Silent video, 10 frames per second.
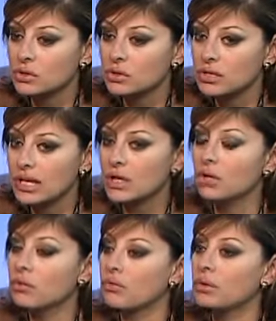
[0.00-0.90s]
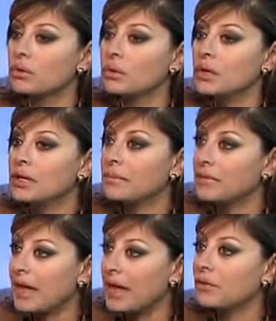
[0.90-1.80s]
take you through
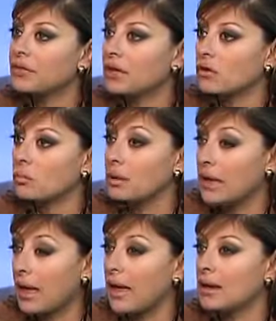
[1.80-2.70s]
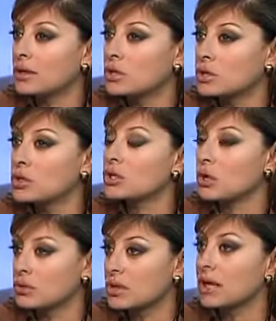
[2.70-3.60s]
how things began to
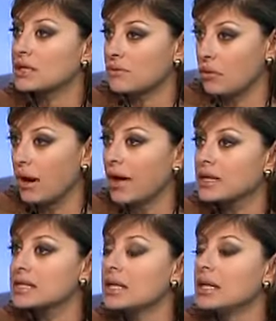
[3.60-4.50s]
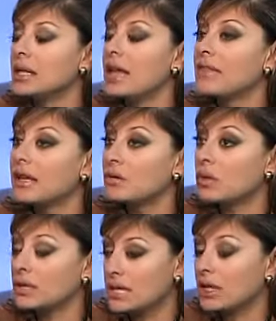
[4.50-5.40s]
show signs of cracks. Mm-hmm. And then
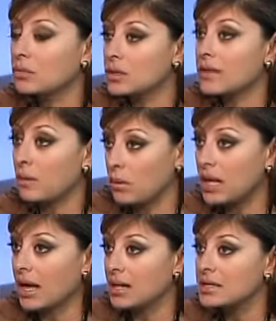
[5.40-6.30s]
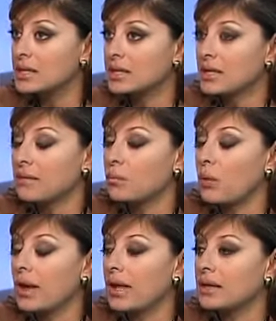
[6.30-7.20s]
I take you into that weekend
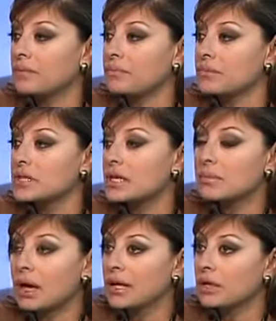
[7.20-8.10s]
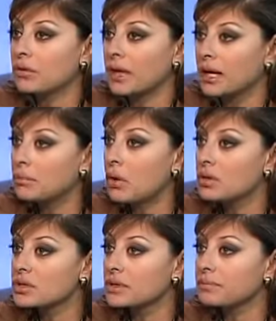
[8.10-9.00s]
when Tim Geithner and Hank
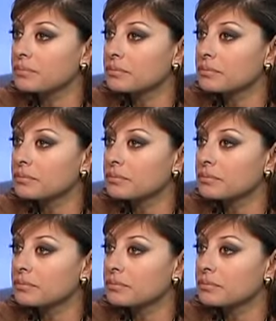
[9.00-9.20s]
Paulson